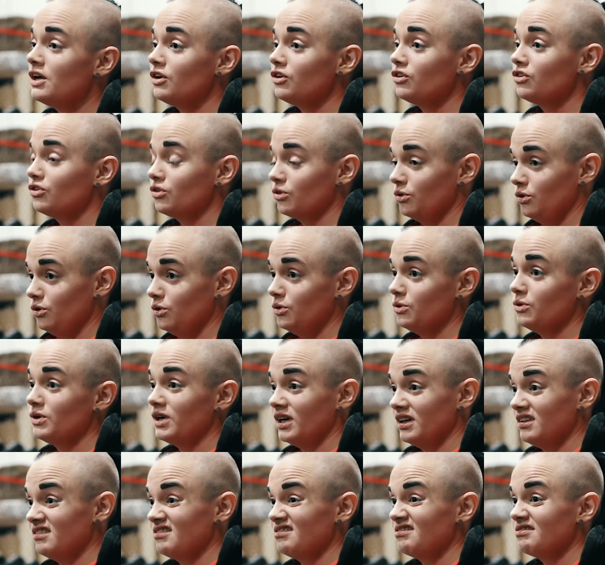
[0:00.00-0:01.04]
so you
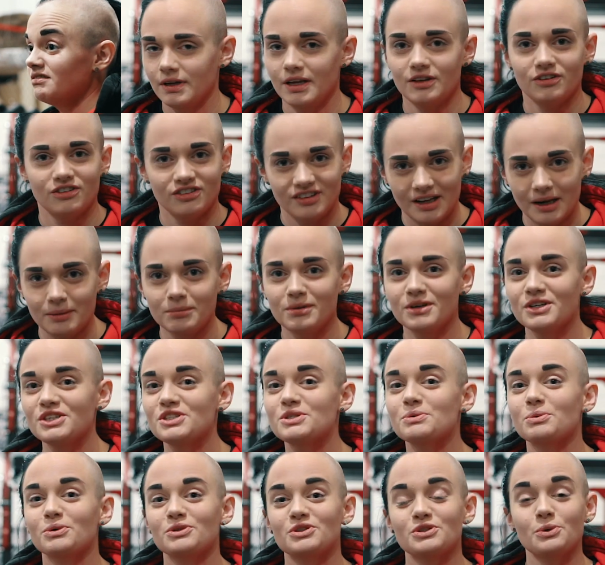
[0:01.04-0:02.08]
can
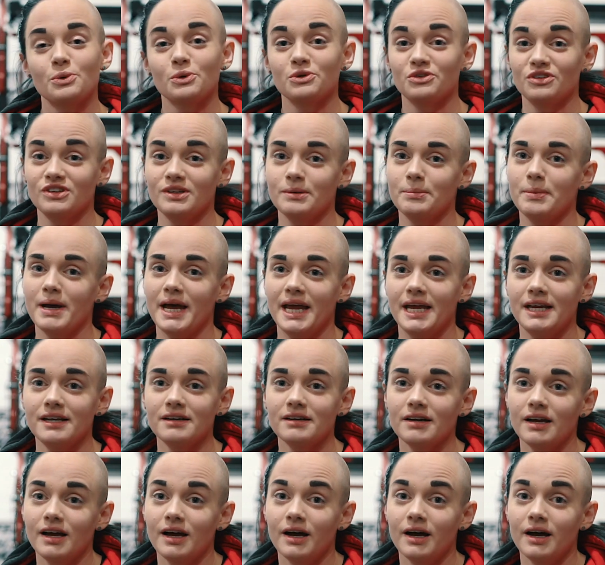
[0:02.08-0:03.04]
establish what's causing the pain,